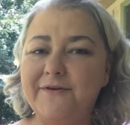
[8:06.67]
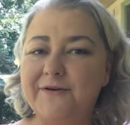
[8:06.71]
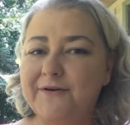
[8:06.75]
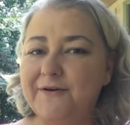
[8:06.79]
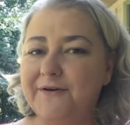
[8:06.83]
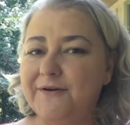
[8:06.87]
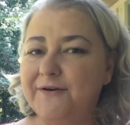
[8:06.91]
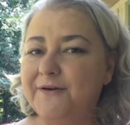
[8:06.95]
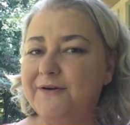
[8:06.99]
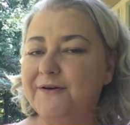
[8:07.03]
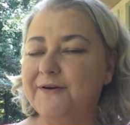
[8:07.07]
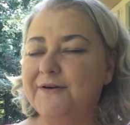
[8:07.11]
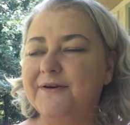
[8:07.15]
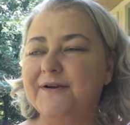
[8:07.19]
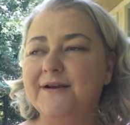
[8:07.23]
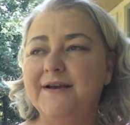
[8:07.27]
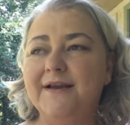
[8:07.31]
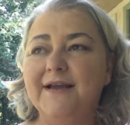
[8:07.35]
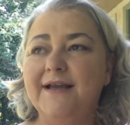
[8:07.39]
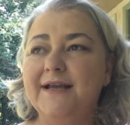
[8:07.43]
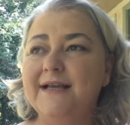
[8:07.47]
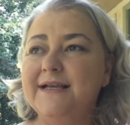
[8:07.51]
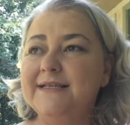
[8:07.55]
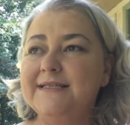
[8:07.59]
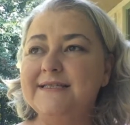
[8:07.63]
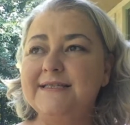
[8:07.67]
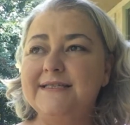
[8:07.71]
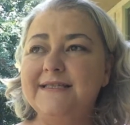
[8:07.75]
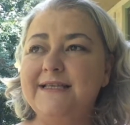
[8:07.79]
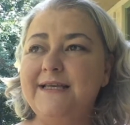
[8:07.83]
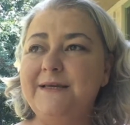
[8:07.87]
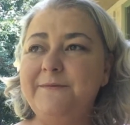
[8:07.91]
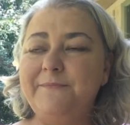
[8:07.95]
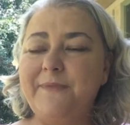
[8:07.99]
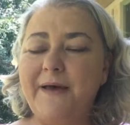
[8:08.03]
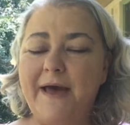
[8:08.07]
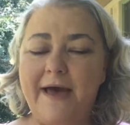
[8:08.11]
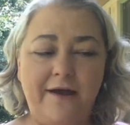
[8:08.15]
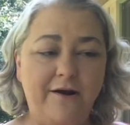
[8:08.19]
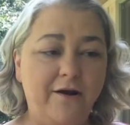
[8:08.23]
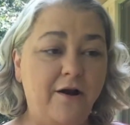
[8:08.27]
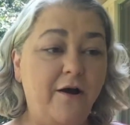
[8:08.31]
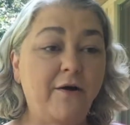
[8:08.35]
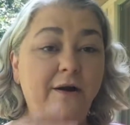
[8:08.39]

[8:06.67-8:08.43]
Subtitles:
or sleep pattern.